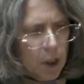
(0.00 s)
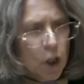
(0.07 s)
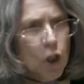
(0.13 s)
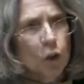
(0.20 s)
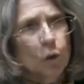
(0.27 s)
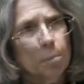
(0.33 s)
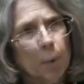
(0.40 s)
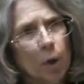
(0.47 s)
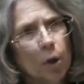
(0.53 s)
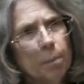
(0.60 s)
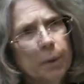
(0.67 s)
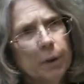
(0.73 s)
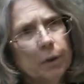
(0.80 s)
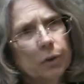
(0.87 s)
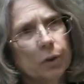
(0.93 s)
The
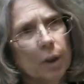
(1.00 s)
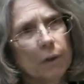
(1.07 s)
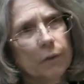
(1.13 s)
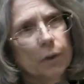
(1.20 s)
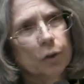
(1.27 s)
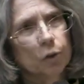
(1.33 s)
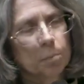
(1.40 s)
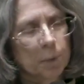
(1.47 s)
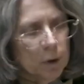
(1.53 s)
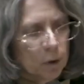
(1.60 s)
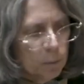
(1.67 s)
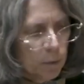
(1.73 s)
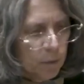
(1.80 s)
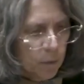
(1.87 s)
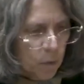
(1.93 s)
purpose of this bill
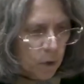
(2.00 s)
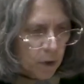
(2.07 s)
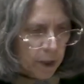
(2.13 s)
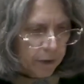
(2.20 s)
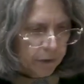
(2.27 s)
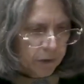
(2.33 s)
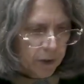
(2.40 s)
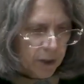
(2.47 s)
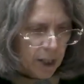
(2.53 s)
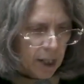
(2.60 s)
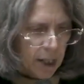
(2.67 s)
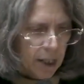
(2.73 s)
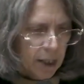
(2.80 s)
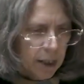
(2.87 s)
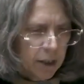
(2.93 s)
before us
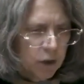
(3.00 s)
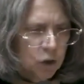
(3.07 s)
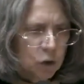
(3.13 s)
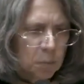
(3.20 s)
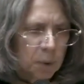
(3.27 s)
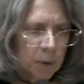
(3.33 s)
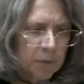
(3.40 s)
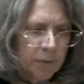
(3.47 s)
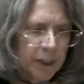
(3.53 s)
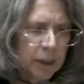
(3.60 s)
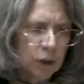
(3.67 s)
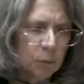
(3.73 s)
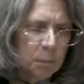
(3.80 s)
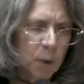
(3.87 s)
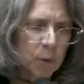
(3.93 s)
today is to
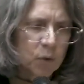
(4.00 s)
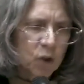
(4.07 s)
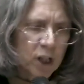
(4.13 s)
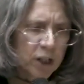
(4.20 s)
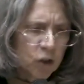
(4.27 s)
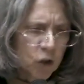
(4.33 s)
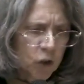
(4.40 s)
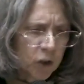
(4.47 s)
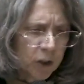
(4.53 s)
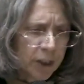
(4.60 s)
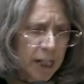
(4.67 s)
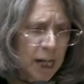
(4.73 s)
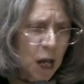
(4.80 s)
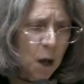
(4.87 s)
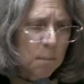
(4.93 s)
prevent the
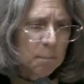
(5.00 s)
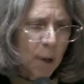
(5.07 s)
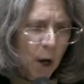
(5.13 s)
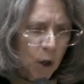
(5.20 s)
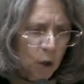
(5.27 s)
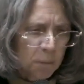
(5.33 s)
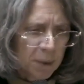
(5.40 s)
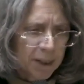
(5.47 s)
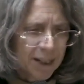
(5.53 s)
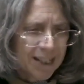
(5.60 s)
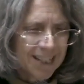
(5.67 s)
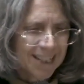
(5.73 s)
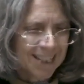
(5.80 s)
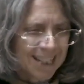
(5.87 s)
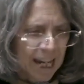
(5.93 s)
potentially
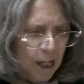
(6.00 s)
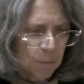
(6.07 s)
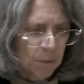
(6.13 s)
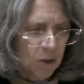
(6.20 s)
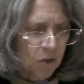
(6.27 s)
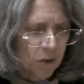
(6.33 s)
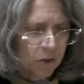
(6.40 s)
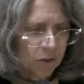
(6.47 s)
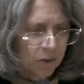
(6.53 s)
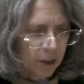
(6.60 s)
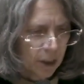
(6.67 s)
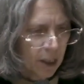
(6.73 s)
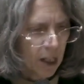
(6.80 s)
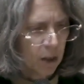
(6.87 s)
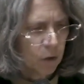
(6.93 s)
permanent damages
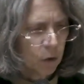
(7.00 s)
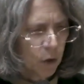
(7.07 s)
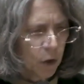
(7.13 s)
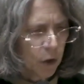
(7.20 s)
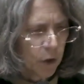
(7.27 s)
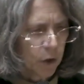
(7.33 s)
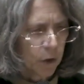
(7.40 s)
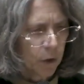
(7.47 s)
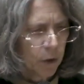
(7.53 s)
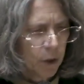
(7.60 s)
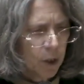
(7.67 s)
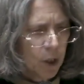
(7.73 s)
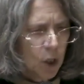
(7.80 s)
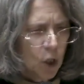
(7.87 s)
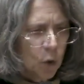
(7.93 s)
that can occur
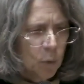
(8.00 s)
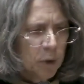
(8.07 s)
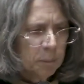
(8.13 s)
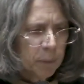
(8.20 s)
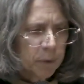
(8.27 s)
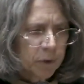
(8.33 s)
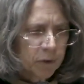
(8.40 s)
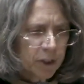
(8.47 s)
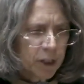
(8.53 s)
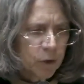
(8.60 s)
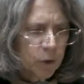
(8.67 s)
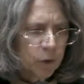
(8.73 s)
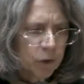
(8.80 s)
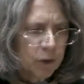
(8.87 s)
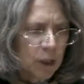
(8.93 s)
with
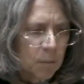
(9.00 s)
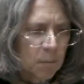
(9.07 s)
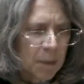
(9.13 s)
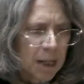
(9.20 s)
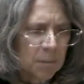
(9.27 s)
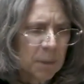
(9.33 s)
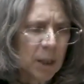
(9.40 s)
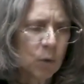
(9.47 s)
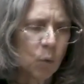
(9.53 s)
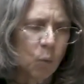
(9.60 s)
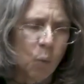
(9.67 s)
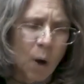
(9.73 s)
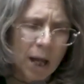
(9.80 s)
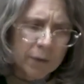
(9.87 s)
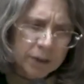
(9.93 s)
procedures that may be
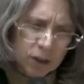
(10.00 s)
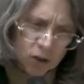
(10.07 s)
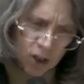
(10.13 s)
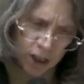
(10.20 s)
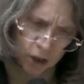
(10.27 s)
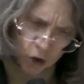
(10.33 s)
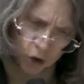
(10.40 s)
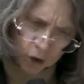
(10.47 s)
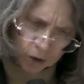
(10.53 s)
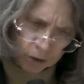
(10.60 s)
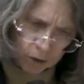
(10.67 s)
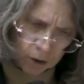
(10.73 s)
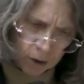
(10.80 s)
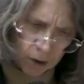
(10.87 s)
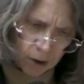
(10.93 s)
well-intentioned,
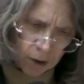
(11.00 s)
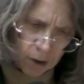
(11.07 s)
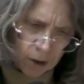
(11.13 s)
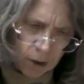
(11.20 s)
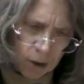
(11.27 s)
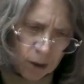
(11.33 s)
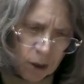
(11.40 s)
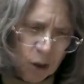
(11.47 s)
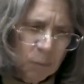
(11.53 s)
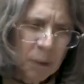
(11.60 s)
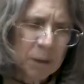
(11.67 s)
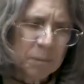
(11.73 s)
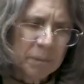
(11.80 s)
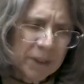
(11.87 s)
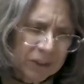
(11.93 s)

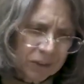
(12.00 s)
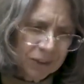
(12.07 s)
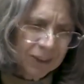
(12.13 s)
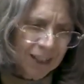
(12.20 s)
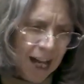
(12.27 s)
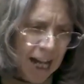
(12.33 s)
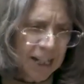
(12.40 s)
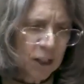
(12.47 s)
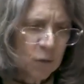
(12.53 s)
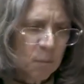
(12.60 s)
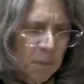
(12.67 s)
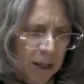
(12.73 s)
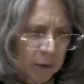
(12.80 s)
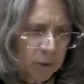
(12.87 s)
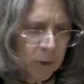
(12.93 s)
but misguided
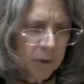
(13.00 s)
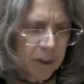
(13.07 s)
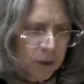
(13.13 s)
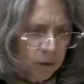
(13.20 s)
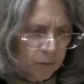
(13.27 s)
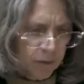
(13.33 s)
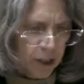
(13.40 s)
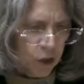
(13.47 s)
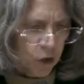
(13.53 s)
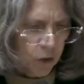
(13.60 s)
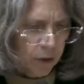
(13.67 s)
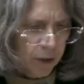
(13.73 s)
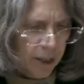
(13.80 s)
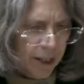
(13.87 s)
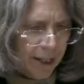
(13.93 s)
medical
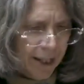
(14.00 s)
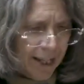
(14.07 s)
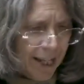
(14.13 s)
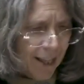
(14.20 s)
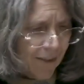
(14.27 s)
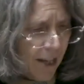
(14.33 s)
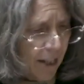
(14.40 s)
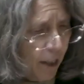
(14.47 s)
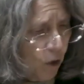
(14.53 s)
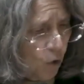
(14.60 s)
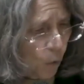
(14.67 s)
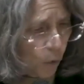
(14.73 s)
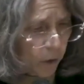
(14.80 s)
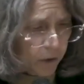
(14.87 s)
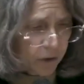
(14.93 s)
intervention that
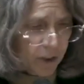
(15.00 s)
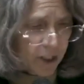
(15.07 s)
ignores the